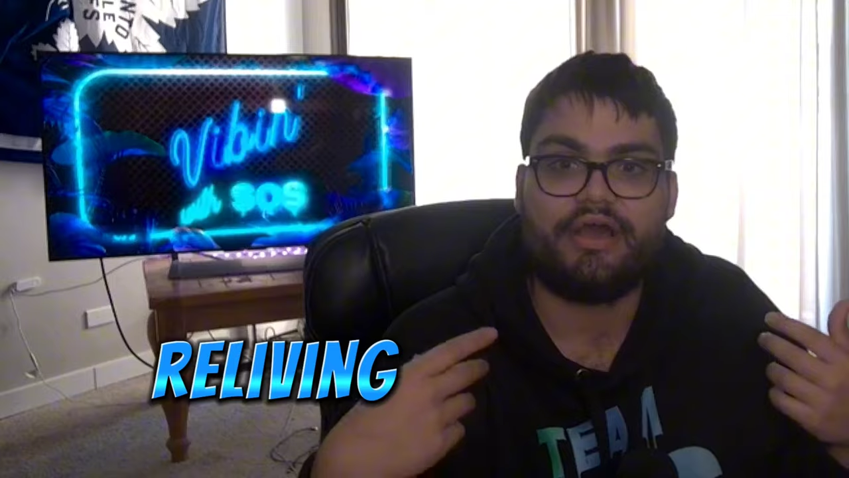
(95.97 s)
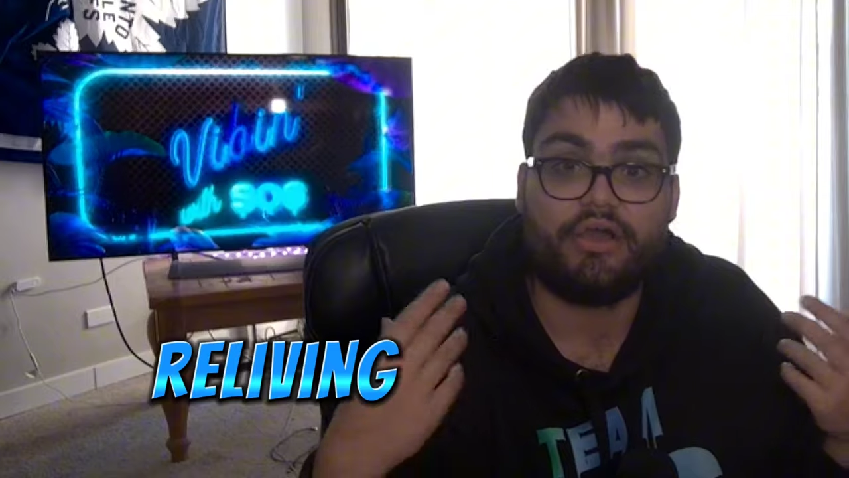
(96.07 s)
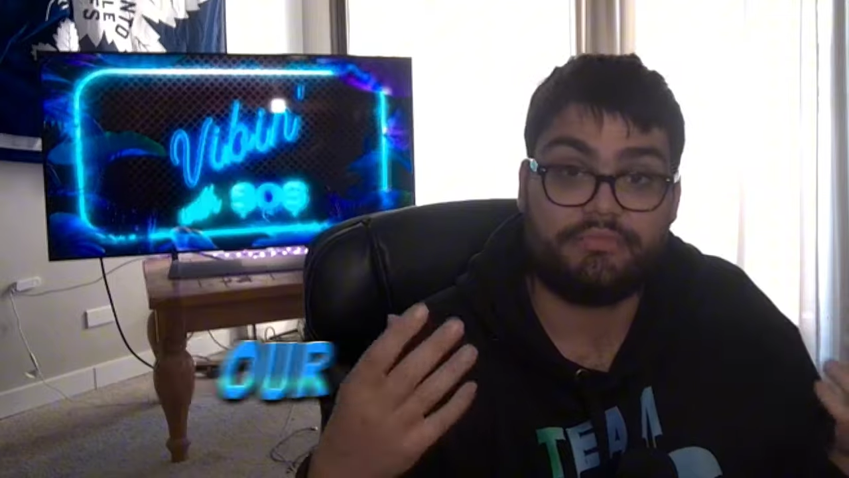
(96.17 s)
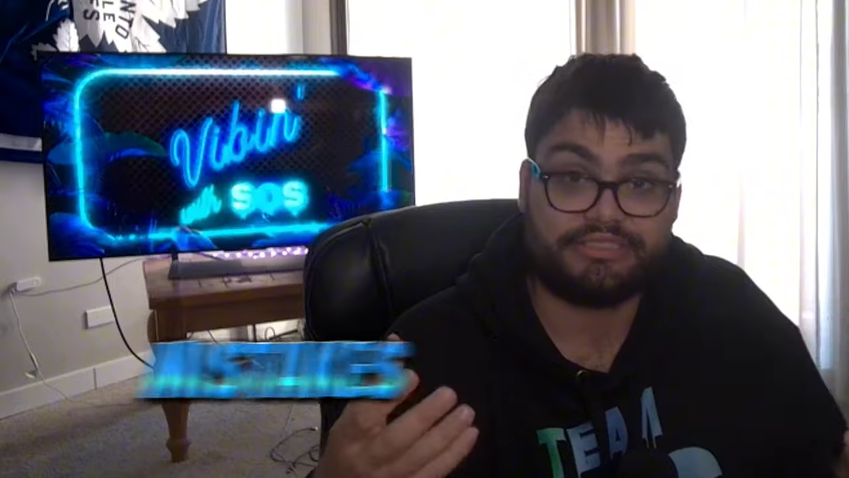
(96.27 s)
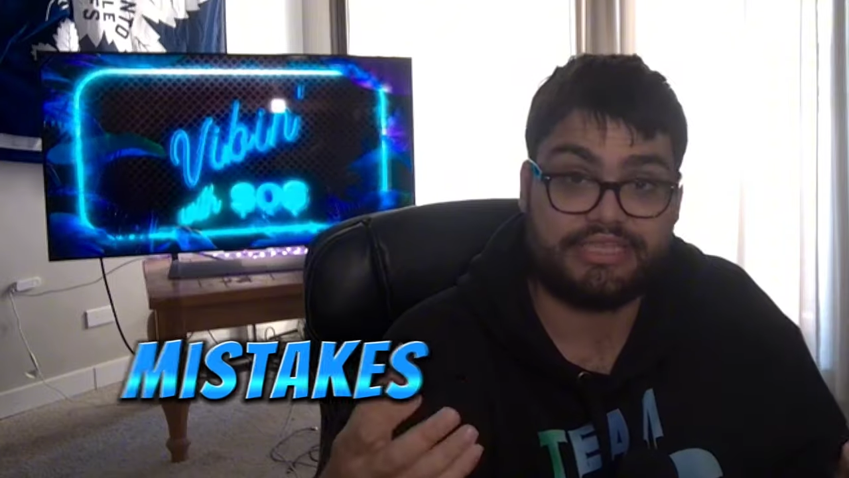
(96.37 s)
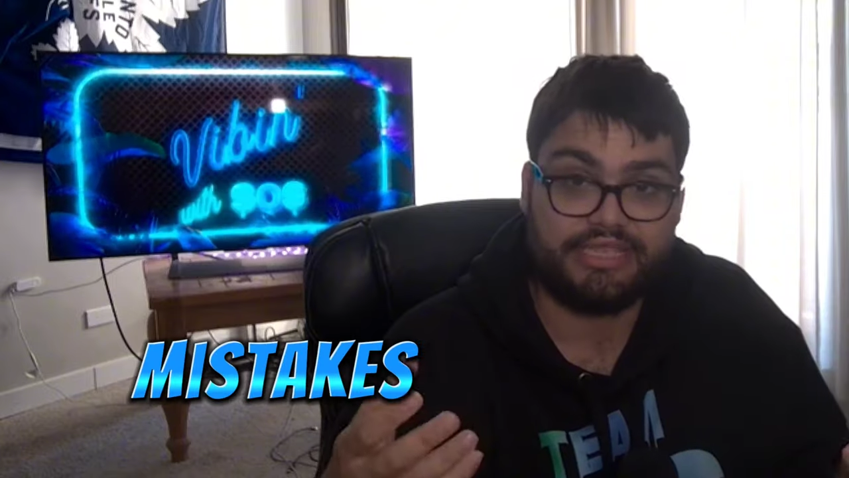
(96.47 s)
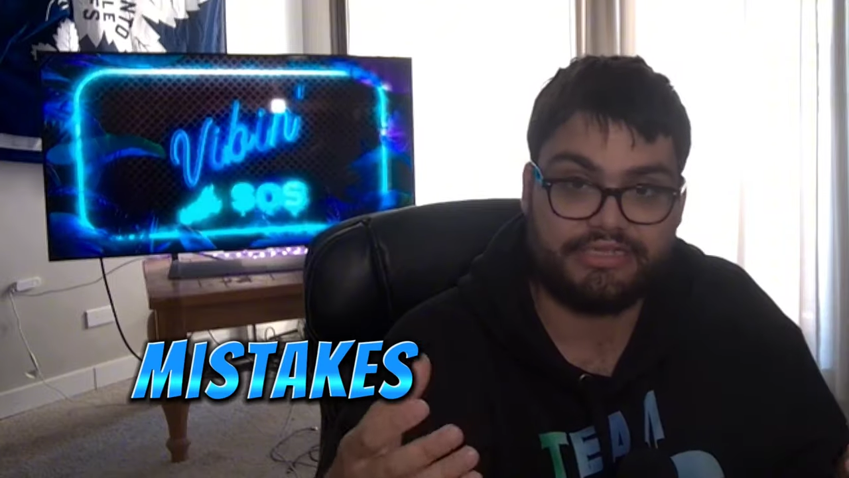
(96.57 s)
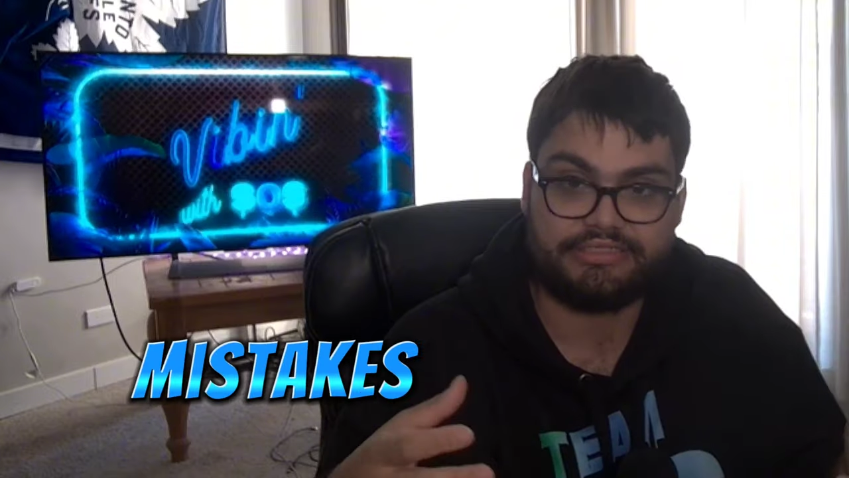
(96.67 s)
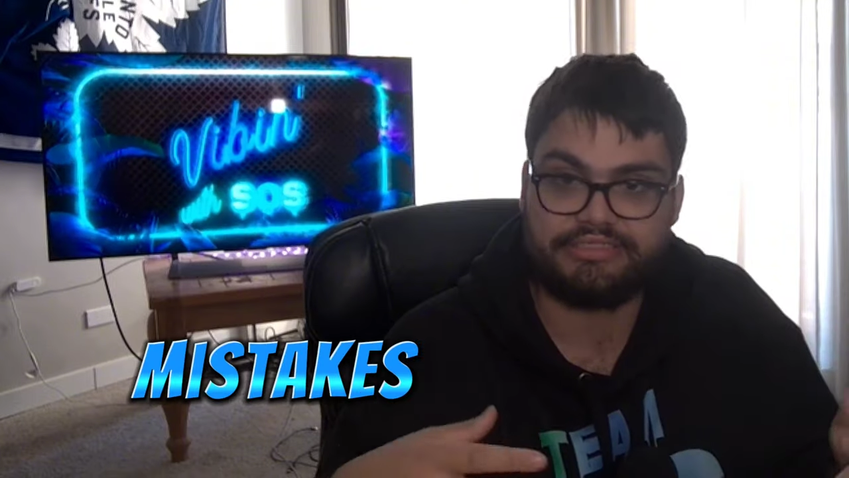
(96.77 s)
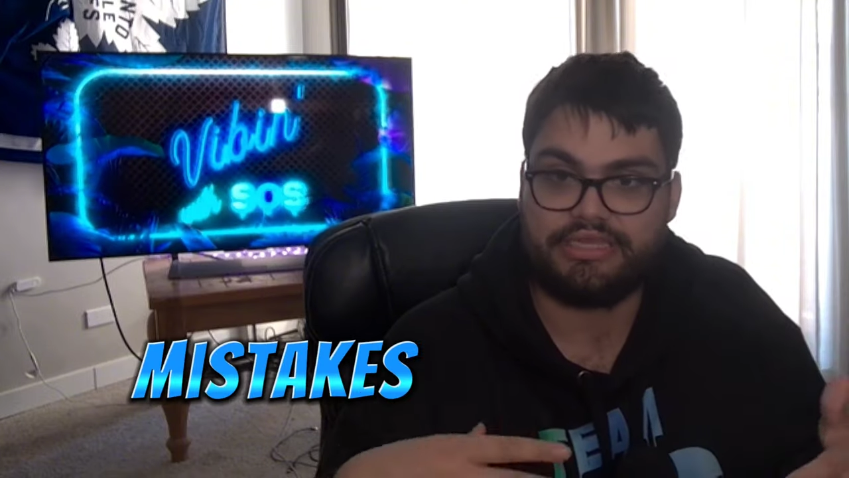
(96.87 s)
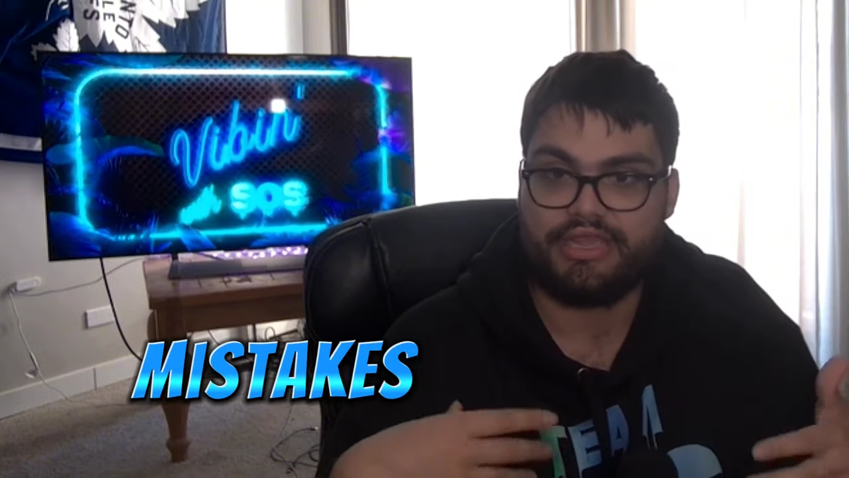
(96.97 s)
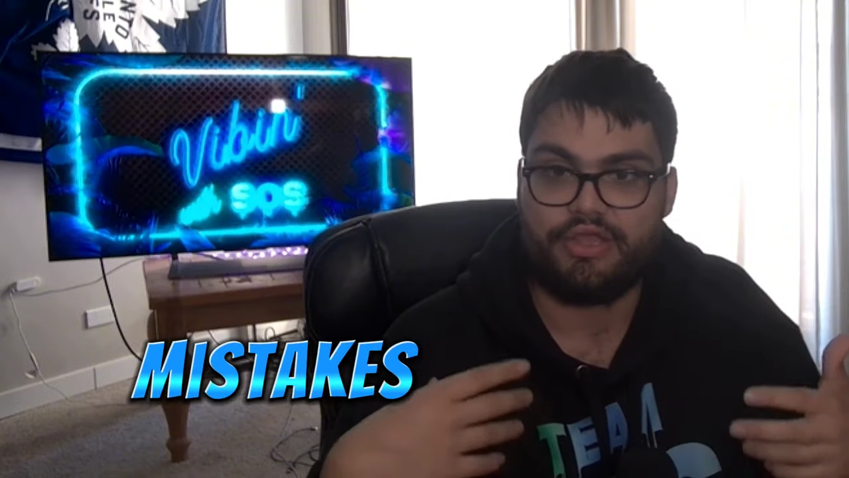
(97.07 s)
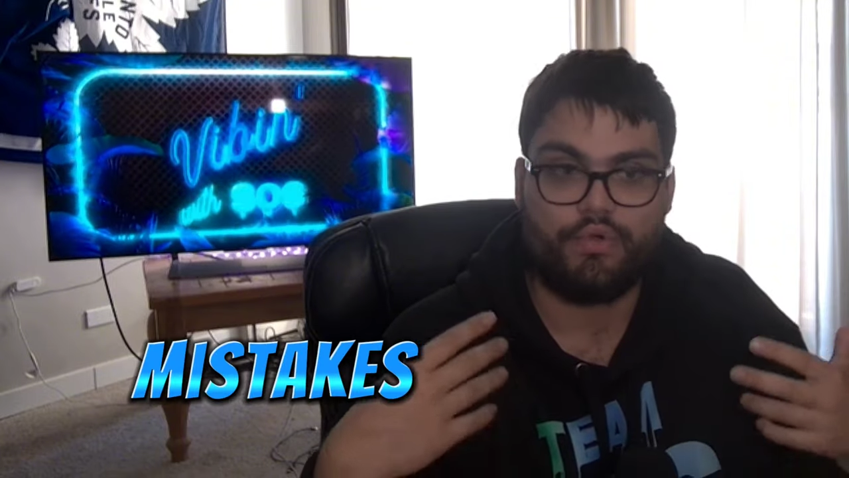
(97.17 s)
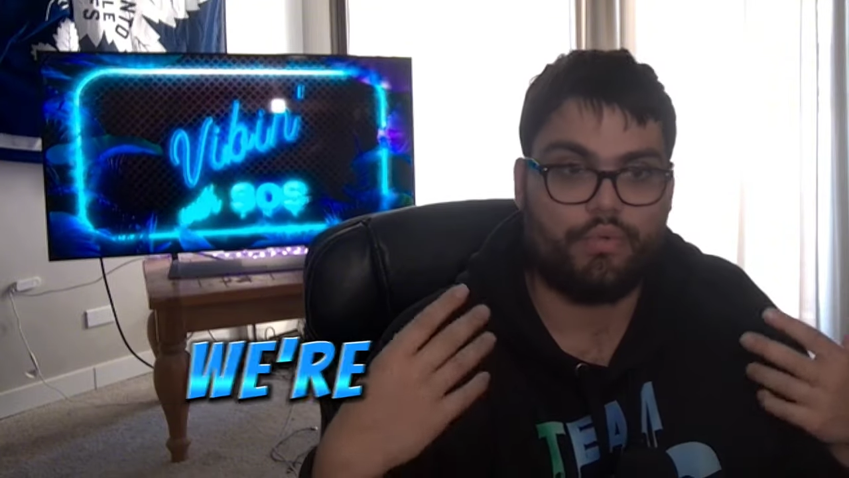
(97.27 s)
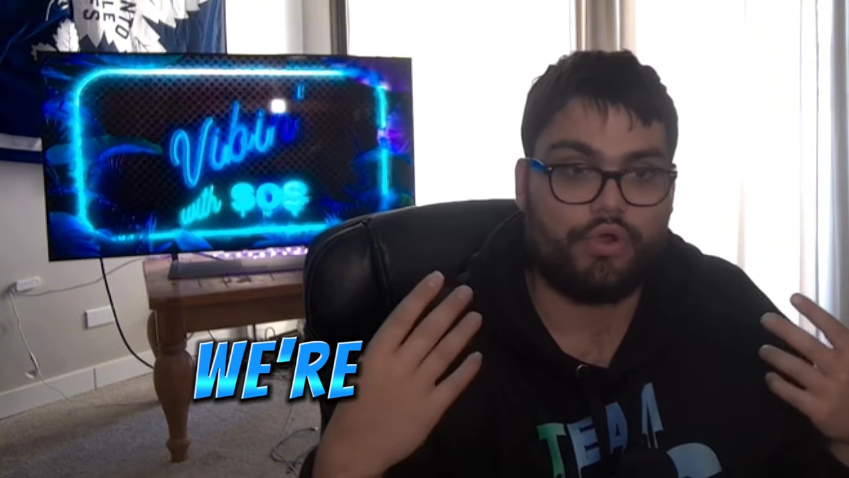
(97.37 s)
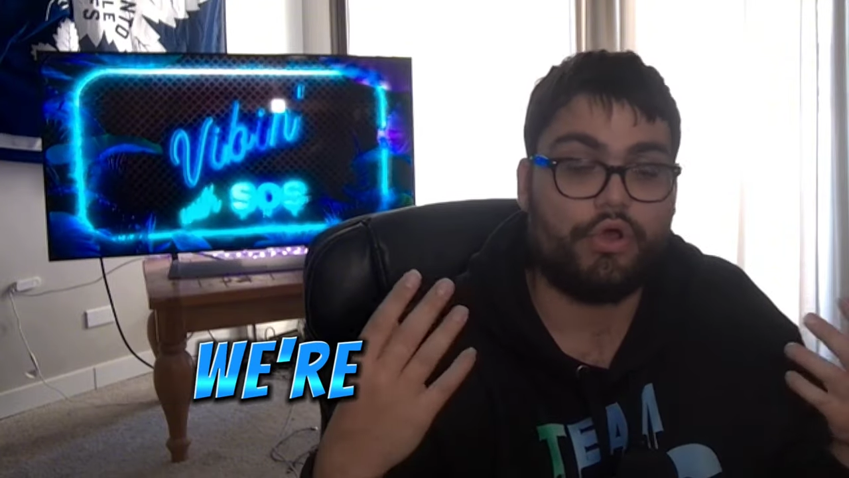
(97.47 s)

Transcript: our mistakes, we're